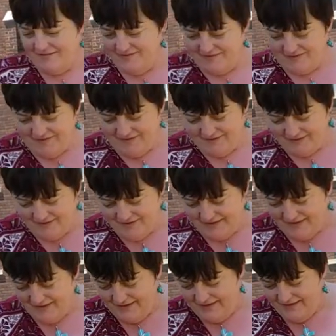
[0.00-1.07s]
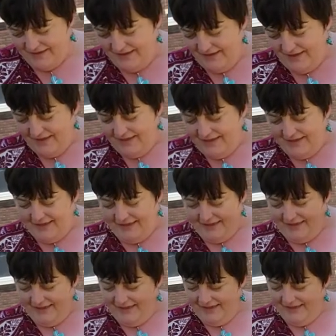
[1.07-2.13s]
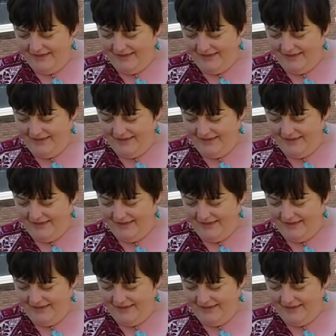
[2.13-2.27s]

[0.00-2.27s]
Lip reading: (silence)